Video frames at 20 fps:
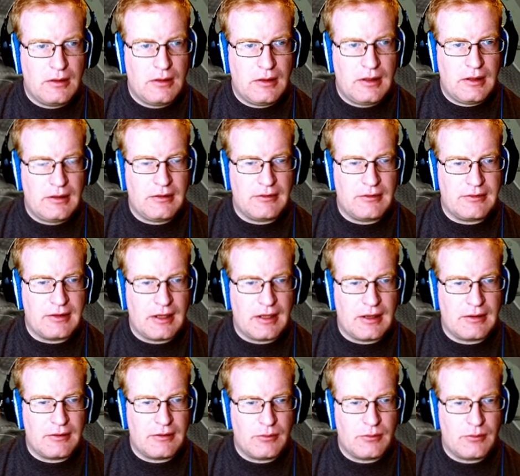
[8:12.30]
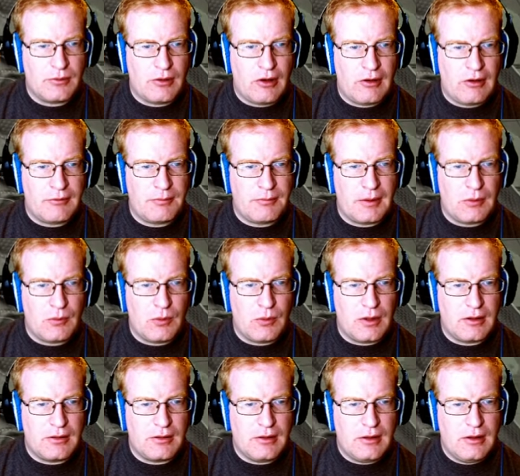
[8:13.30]
It does not. We're off by
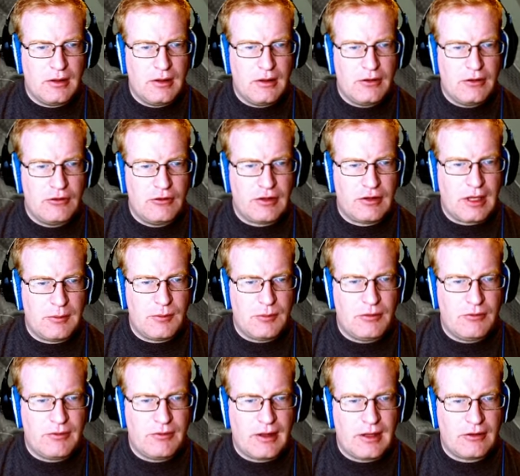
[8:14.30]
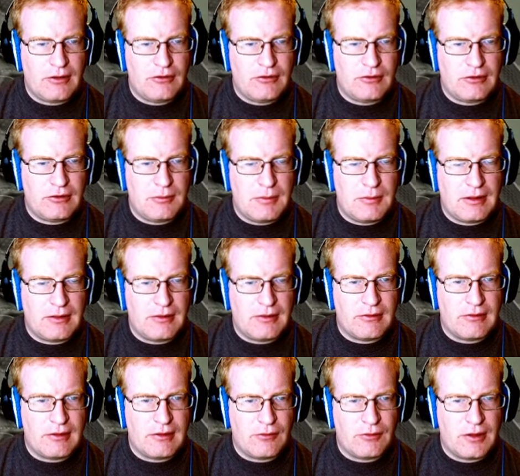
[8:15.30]
one. Should I move that just to make
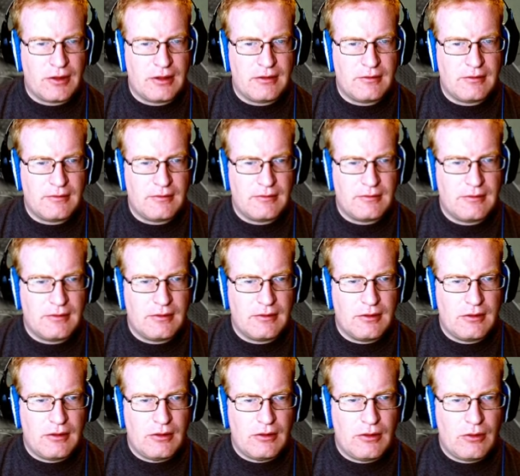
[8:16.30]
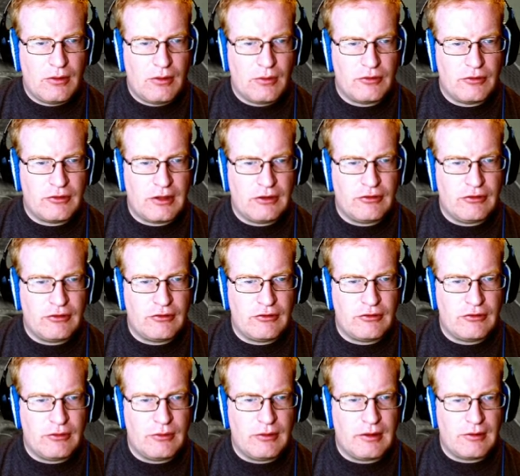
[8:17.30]
this thing right? Or should I just
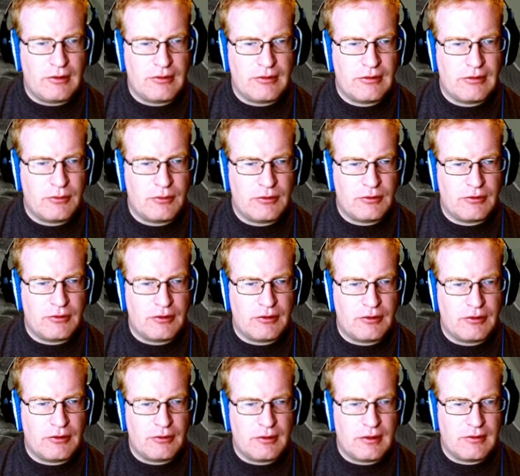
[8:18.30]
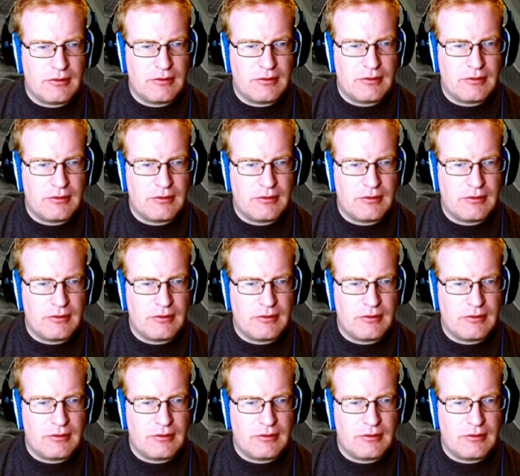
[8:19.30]
do this? We're just going to do this.